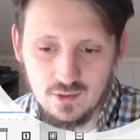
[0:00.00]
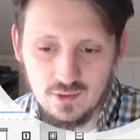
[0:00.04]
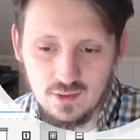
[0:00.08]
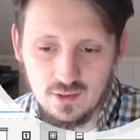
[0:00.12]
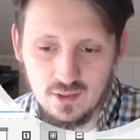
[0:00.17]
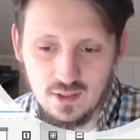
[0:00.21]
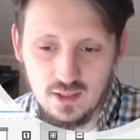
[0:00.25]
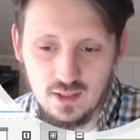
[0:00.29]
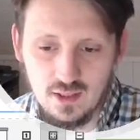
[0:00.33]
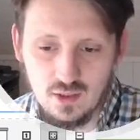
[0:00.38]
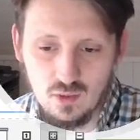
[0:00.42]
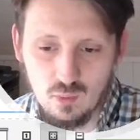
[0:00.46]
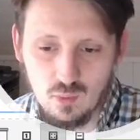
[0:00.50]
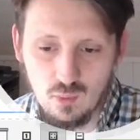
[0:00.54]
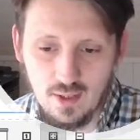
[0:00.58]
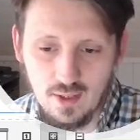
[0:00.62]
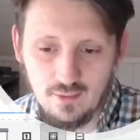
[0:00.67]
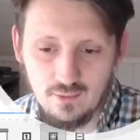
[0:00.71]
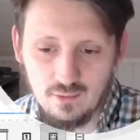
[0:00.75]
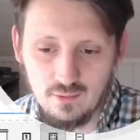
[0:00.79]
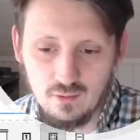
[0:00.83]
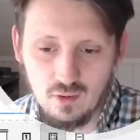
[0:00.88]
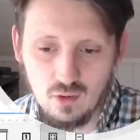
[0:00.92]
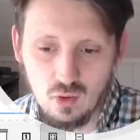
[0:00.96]

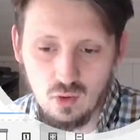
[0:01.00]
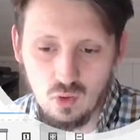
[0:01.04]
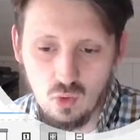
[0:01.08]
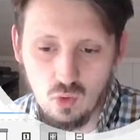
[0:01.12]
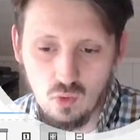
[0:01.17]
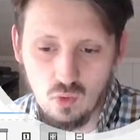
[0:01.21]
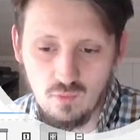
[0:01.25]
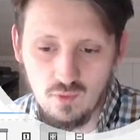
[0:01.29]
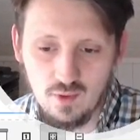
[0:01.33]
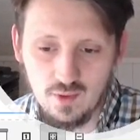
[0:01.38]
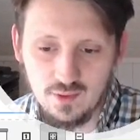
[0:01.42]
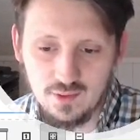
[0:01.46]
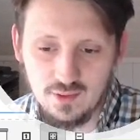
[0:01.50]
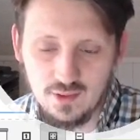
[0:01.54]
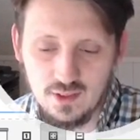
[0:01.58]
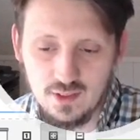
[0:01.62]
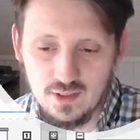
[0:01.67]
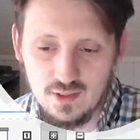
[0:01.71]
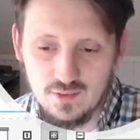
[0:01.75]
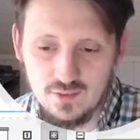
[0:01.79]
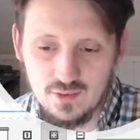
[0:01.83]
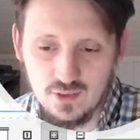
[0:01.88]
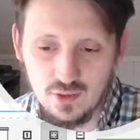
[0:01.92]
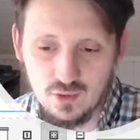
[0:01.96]
T1 over
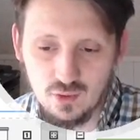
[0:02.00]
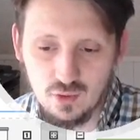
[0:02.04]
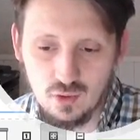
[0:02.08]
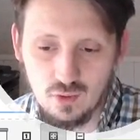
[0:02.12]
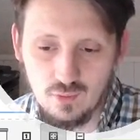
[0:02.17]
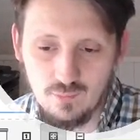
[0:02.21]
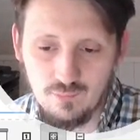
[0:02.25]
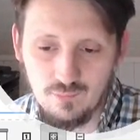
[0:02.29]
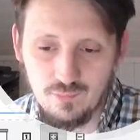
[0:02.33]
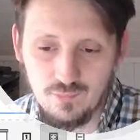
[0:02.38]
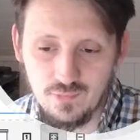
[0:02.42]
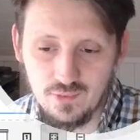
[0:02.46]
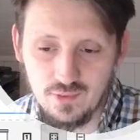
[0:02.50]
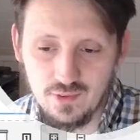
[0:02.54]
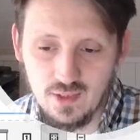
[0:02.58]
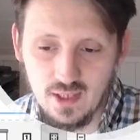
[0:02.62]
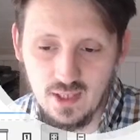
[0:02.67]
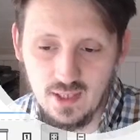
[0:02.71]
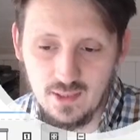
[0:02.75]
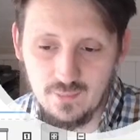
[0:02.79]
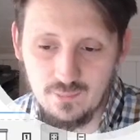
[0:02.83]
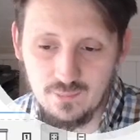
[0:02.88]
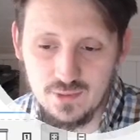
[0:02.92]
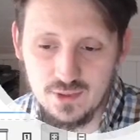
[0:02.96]
T0
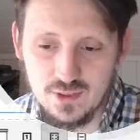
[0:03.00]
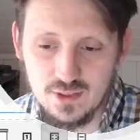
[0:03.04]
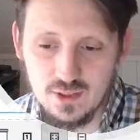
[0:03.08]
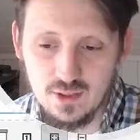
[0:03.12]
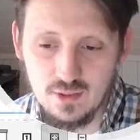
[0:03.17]
times